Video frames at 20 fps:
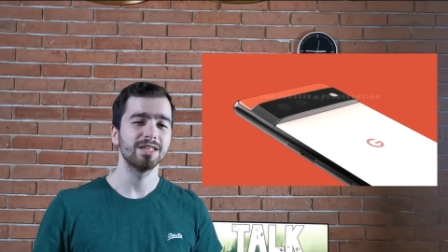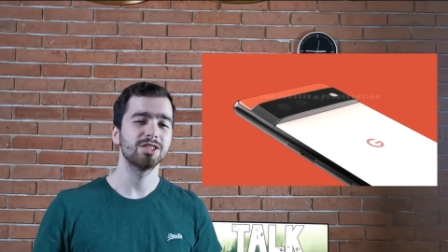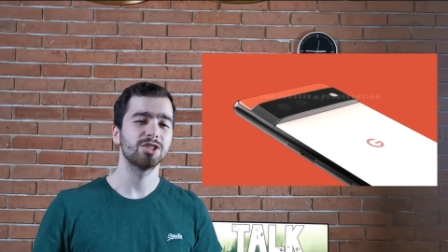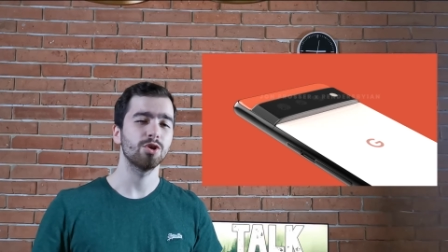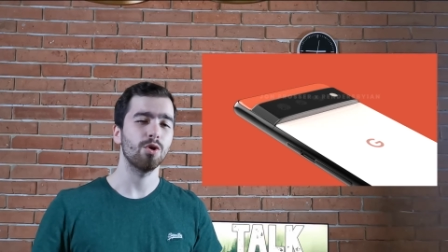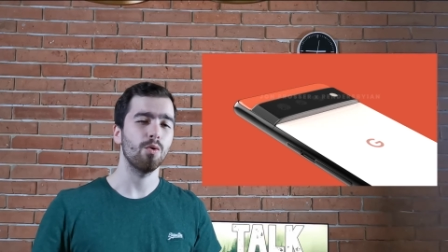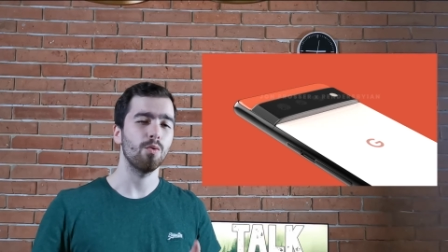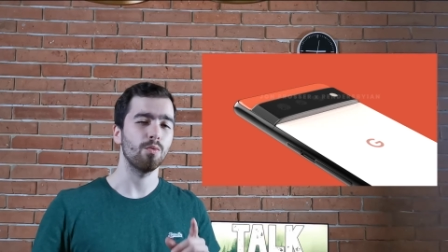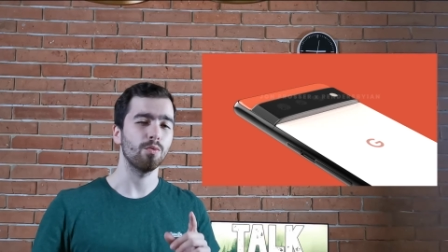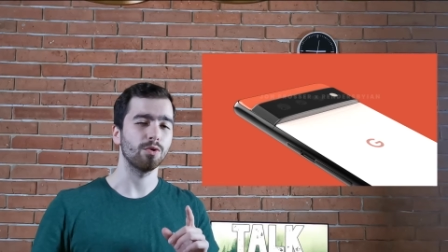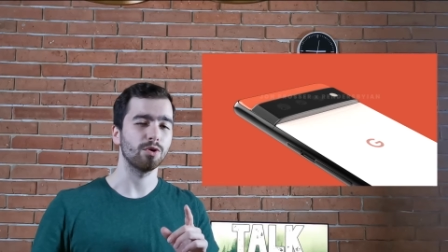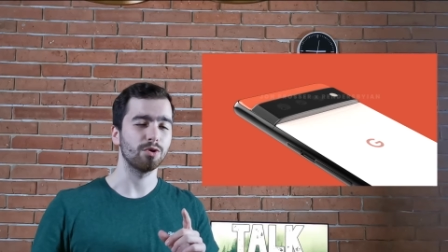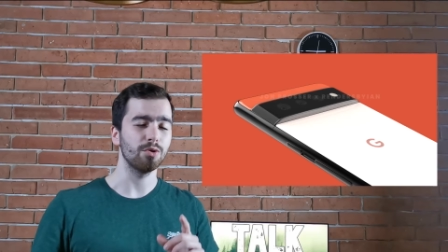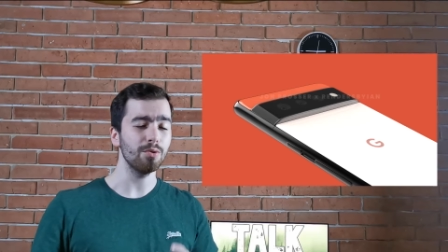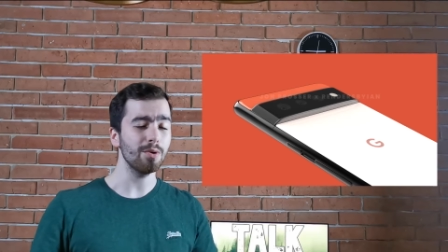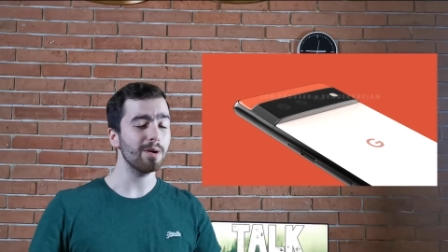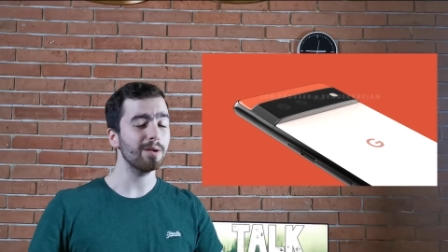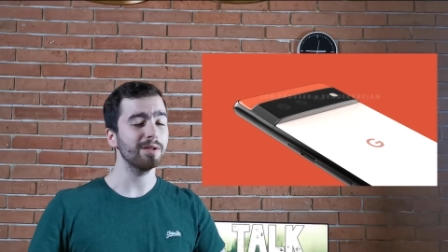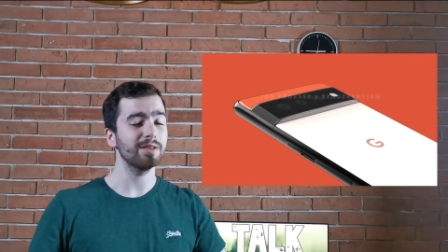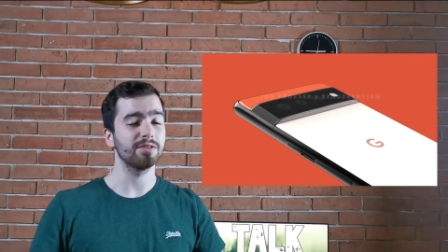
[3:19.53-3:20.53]
so
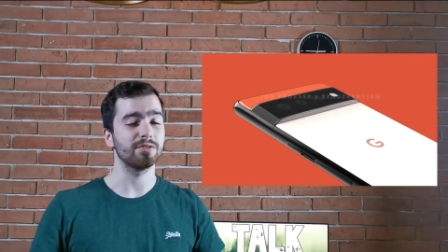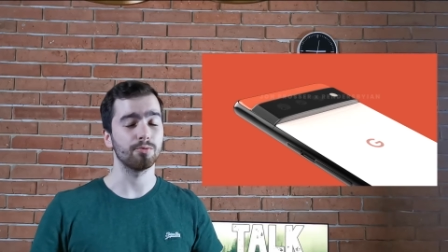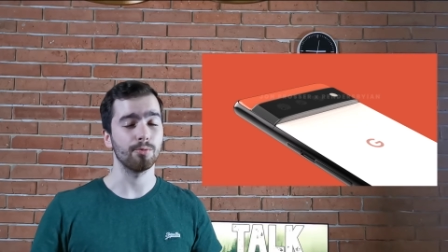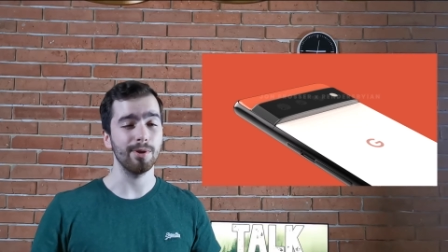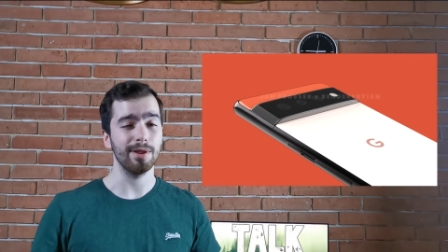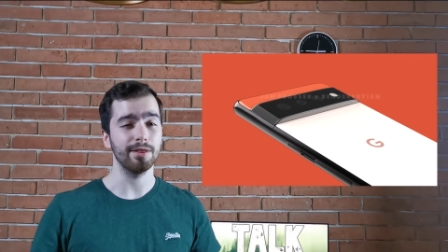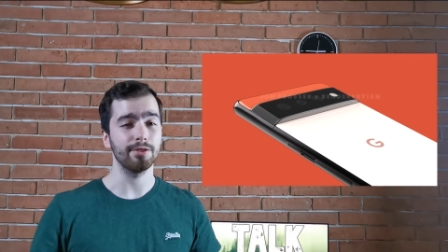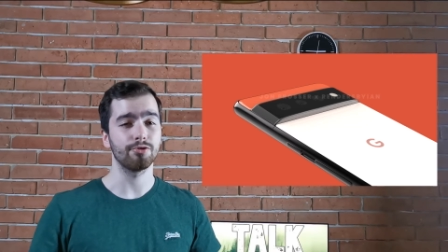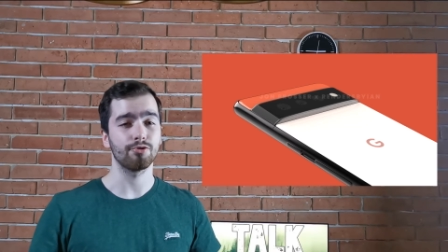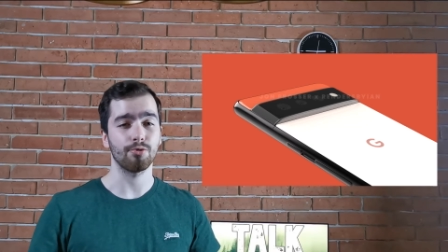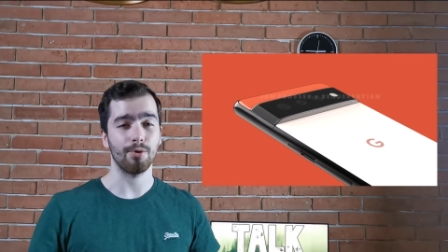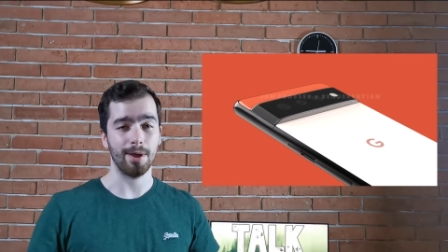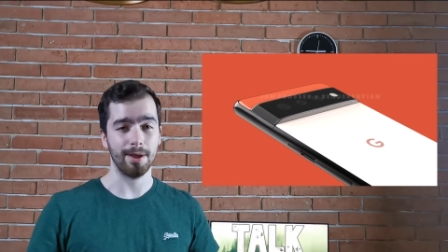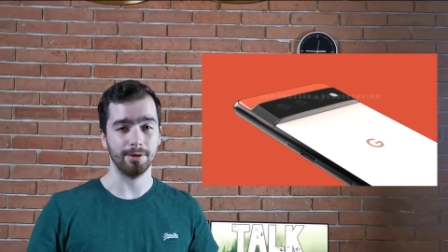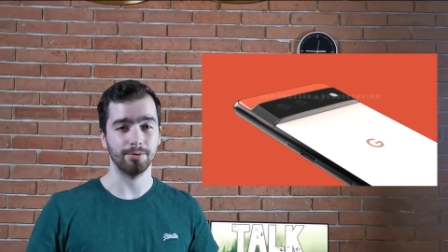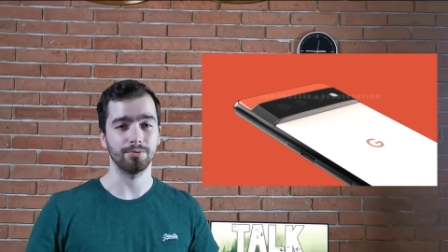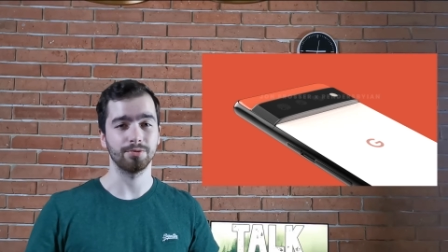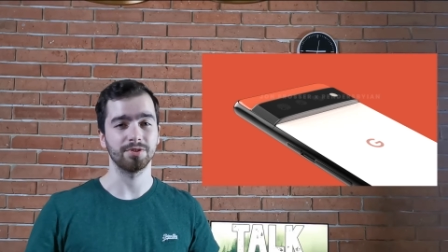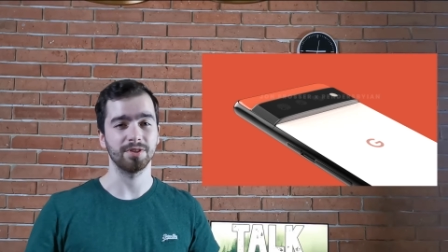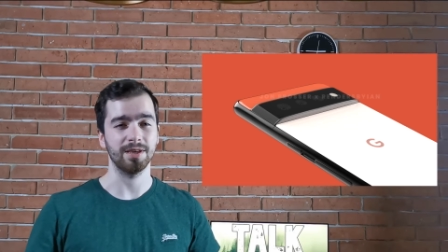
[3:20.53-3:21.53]
Google is really
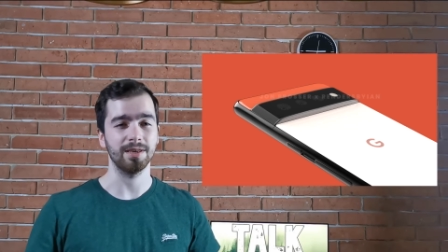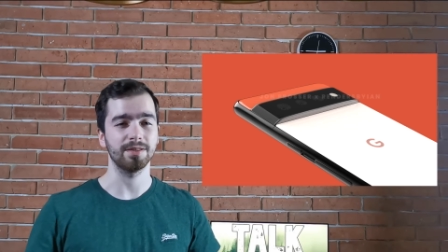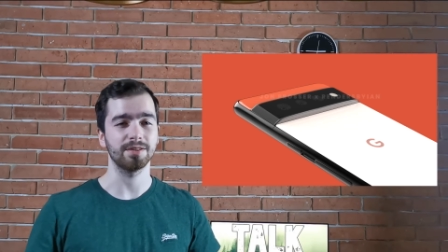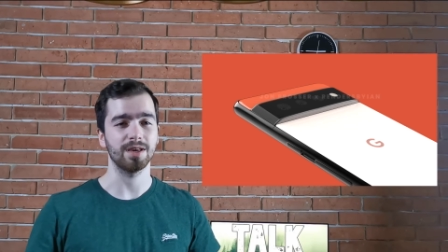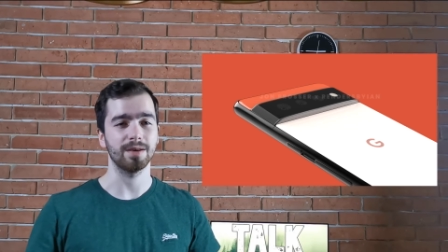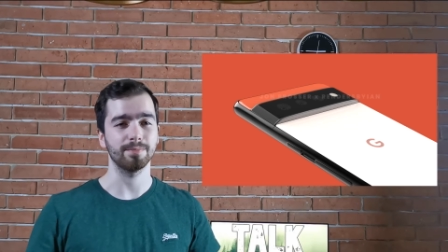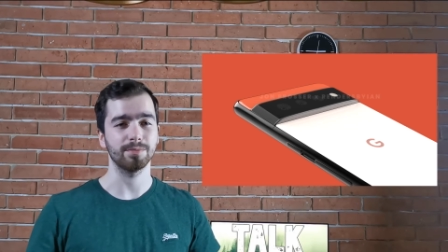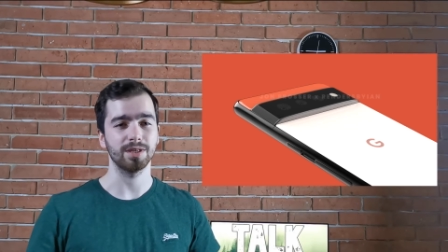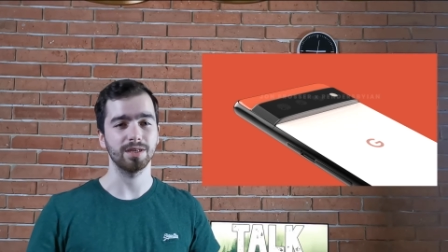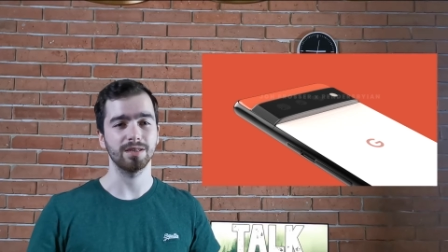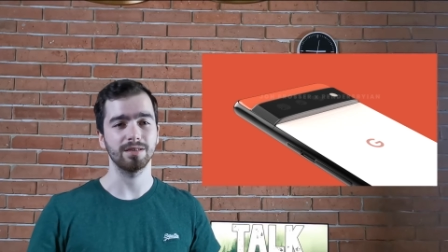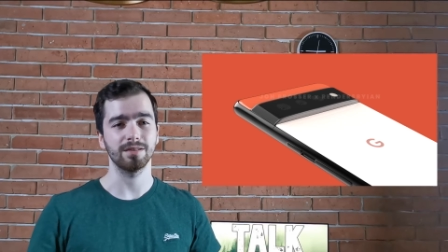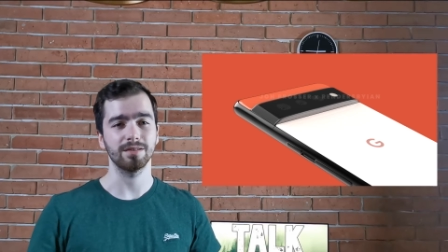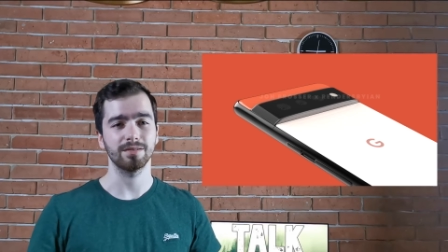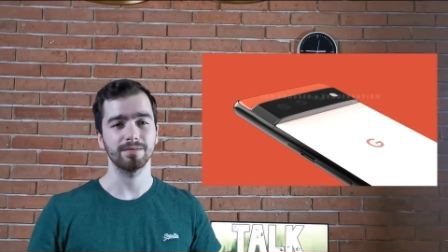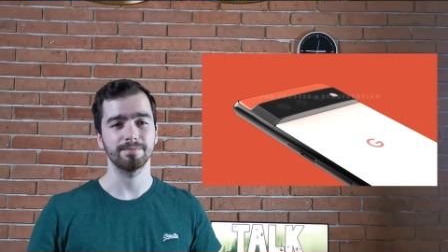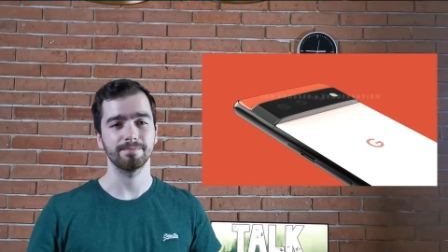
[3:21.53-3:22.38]
trying to say something.